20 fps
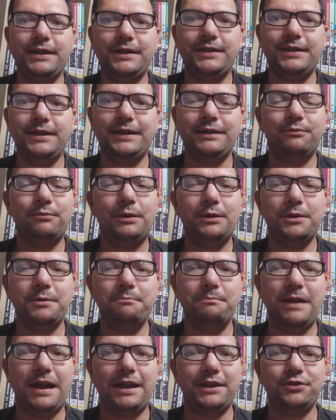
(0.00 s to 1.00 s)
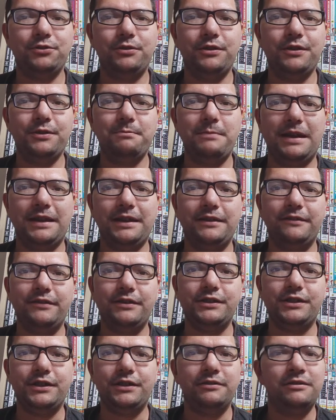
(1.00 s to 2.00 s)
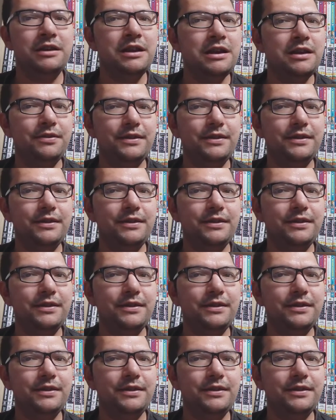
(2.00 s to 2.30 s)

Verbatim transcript: 18 and welcome back to another manga video.